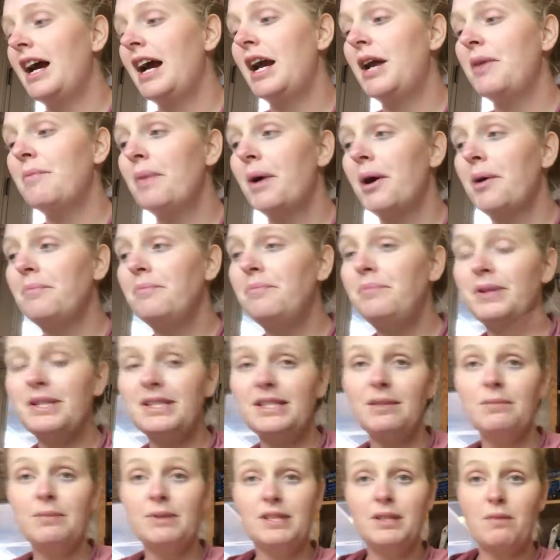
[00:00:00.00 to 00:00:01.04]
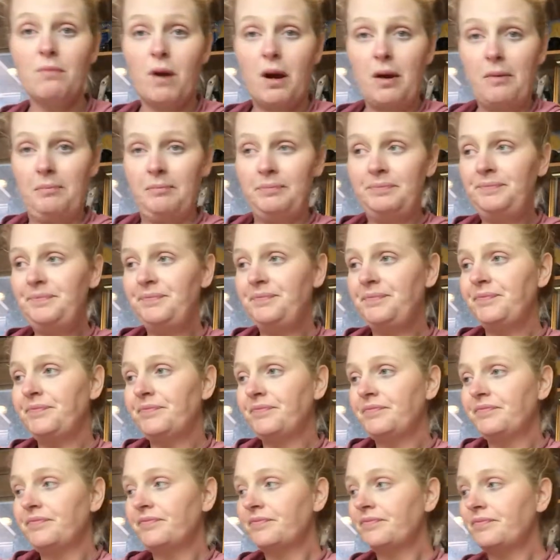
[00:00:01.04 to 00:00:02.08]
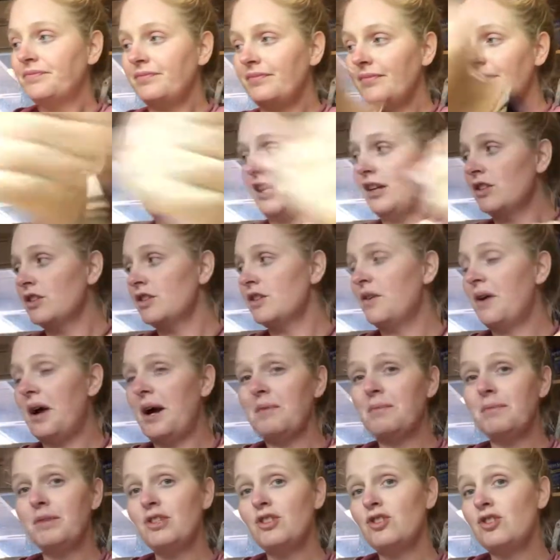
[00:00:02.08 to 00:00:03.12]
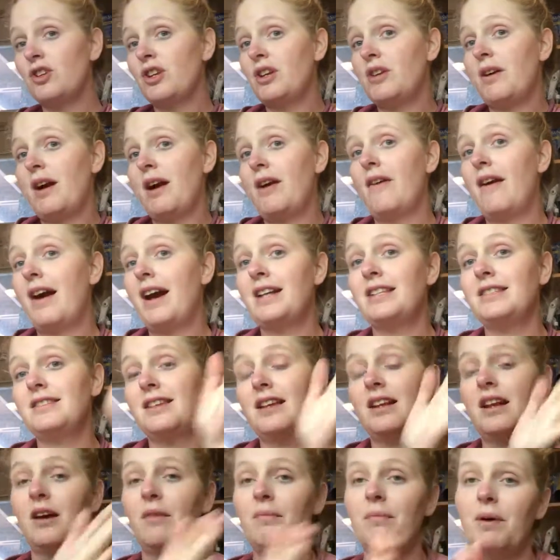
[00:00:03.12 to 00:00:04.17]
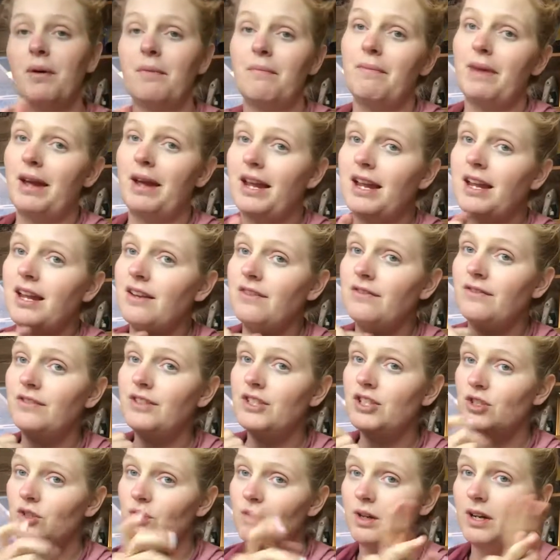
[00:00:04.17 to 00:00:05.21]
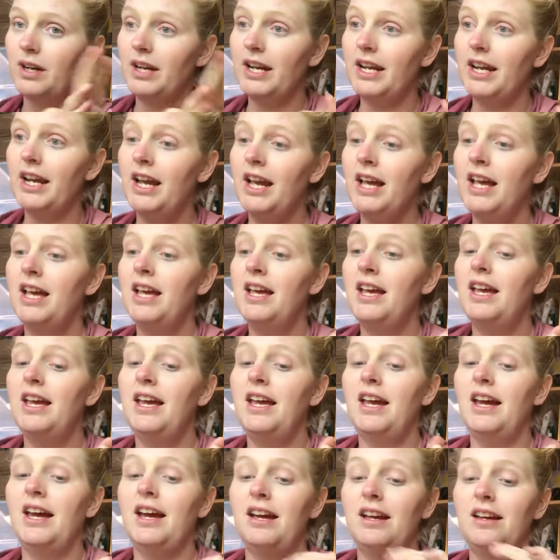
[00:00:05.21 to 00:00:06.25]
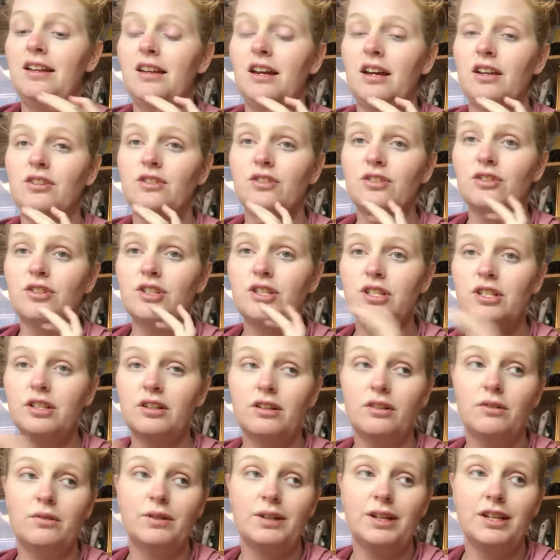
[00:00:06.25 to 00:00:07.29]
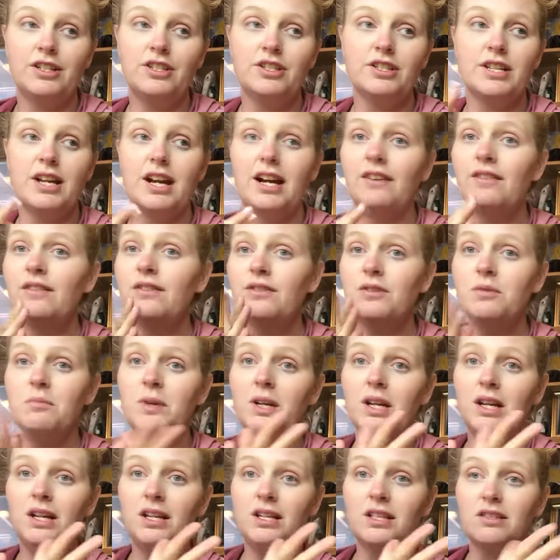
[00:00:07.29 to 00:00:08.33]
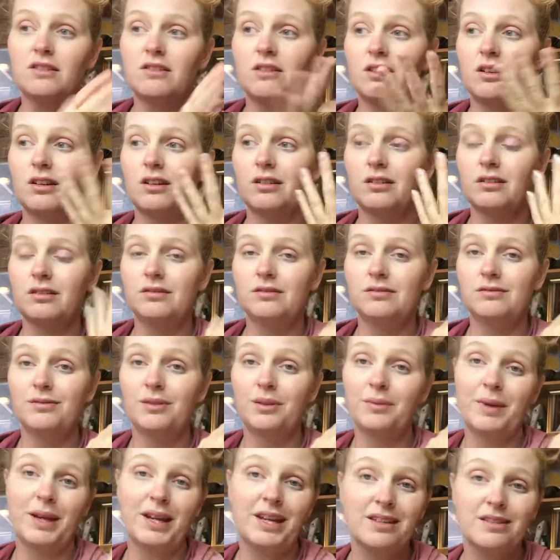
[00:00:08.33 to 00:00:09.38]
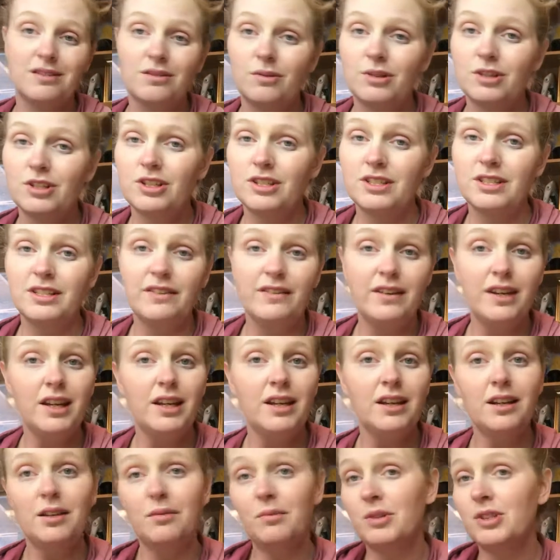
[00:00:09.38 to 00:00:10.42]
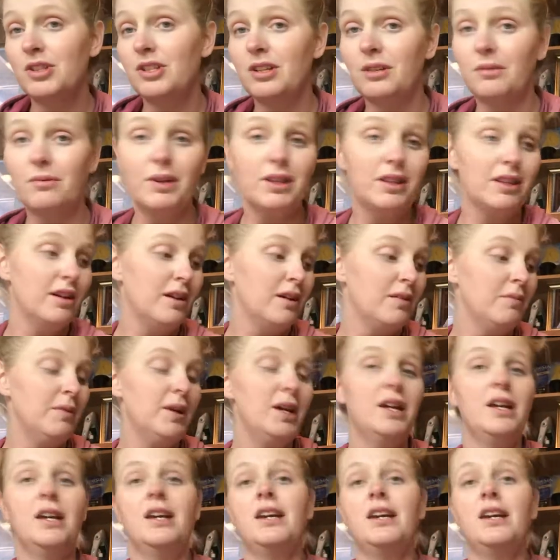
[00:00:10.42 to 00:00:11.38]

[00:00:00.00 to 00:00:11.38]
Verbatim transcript: I am a busy, busy mom. So I'm going to show you how I set up my inventory. And I usually do it when I just have a few minutes or when my kids are watching TV and I'm watching it with them.